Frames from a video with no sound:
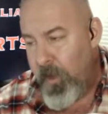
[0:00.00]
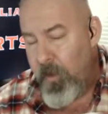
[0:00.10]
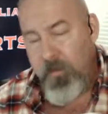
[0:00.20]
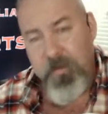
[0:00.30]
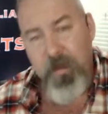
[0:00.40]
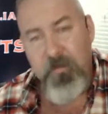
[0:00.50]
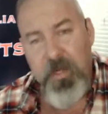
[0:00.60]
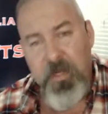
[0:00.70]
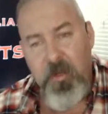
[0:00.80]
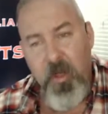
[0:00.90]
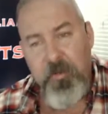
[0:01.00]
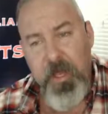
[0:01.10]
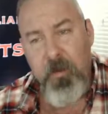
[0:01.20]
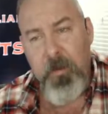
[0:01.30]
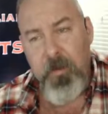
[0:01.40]
I know it sounds like a tall
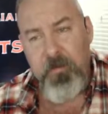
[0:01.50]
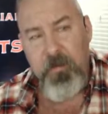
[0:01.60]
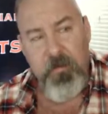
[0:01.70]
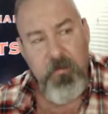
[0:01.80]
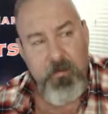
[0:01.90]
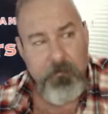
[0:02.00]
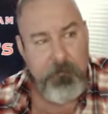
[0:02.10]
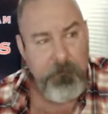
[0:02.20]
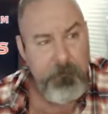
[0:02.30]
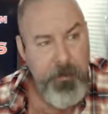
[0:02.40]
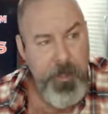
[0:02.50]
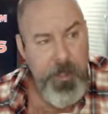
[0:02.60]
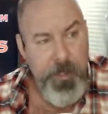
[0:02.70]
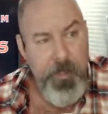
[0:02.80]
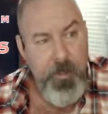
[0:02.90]
tale, but listen,
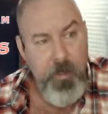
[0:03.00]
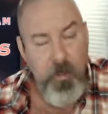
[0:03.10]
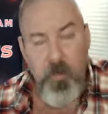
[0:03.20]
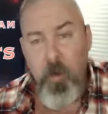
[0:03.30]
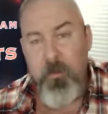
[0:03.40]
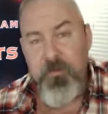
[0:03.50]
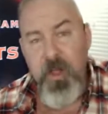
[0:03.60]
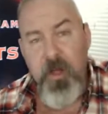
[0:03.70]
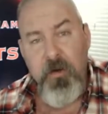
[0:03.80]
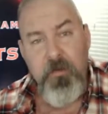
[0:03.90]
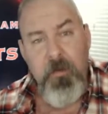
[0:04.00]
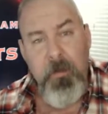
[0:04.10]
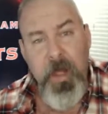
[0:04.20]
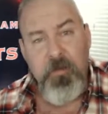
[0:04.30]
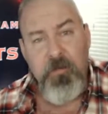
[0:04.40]
look what we've done over the
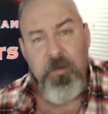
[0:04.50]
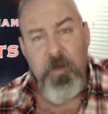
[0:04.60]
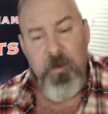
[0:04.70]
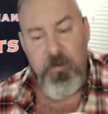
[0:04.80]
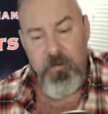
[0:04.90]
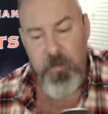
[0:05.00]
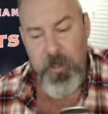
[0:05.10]
past 2 years.